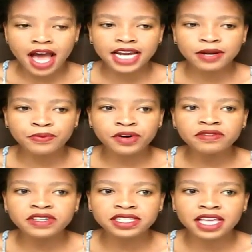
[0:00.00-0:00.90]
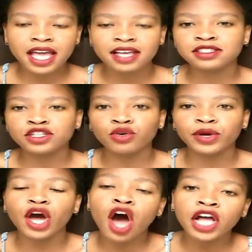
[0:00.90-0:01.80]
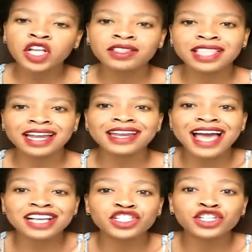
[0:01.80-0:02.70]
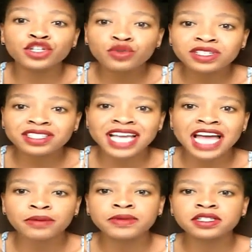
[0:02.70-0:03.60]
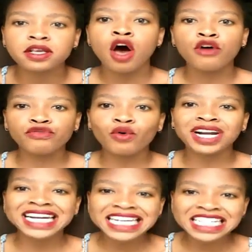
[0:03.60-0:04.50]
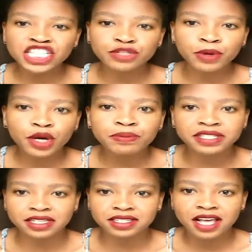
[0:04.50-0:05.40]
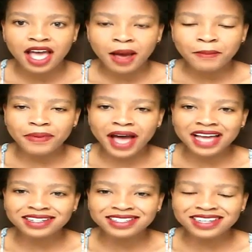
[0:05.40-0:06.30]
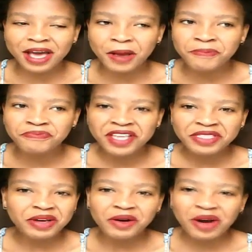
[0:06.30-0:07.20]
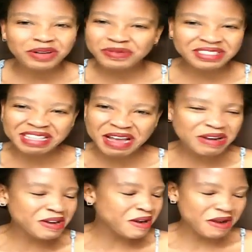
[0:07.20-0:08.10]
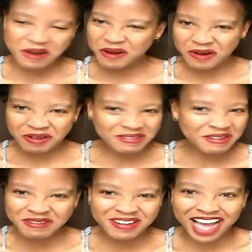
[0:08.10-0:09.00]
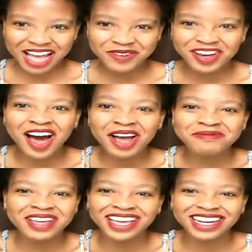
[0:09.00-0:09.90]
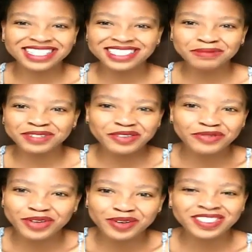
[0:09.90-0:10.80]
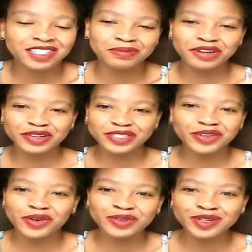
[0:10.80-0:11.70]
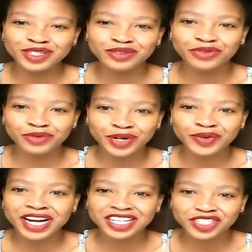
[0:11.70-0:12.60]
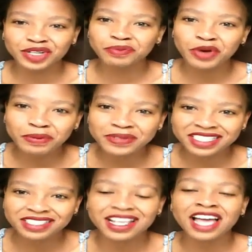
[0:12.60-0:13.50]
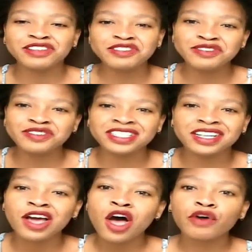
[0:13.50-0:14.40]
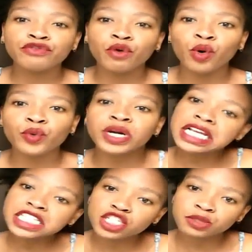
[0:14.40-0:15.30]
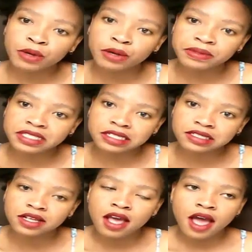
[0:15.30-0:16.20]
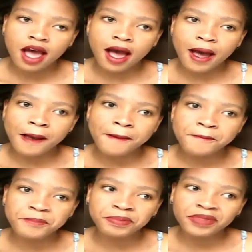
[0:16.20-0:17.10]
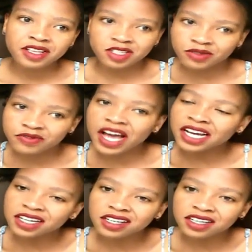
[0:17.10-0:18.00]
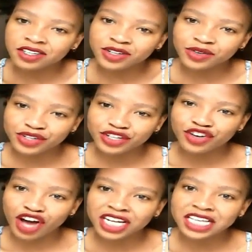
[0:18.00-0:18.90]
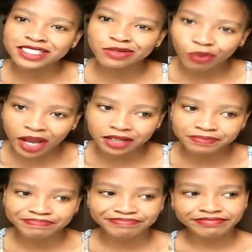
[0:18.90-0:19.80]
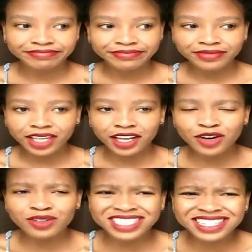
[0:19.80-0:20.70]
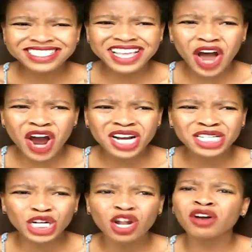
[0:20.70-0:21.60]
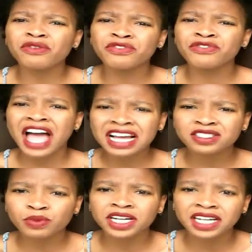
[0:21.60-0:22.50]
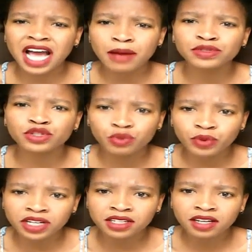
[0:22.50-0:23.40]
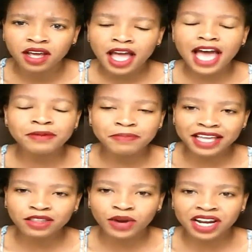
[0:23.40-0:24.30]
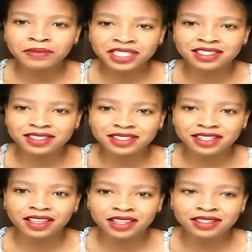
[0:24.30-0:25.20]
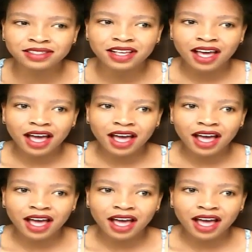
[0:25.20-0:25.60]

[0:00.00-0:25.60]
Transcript: In a previous case, he argued that he actually uses cannabis for religious purposes. But the court was like, no, guy, we can't make an exception for you just because you don't use it for recreational purposes and you use it for religious purposes. So finally, he got his way. Since there aren't a lot of facts when it comes to weed, and by the way, let me just say this,